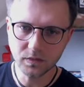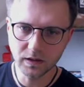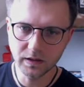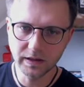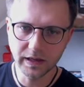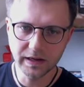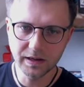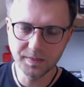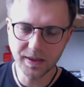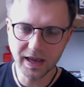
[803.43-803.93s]
you
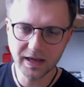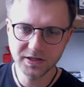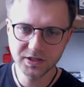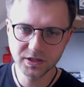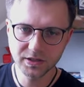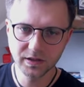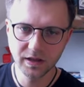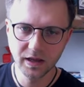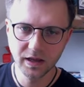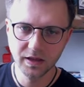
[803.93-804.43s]
can
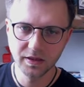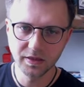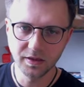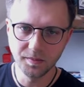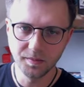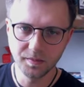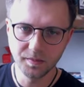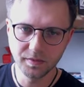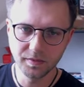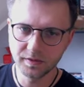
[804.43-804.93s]
imagine the,
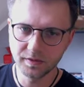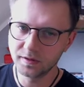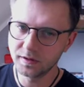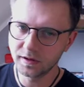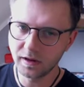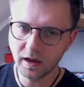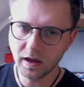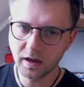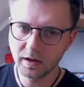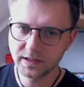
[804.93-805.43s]
um,
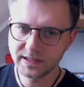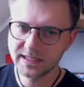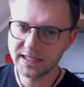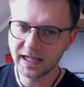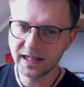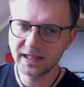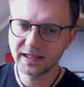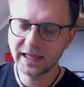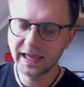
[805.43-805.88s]
a cell